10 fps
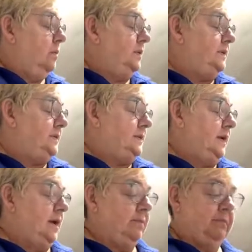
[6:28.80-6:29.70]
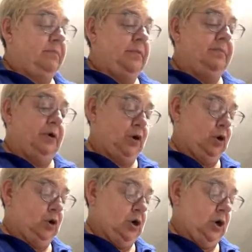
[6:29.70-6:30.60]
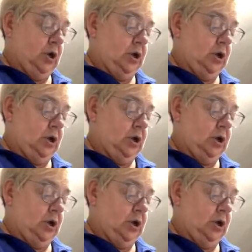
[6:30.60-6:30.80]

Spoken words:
We stamp the bird.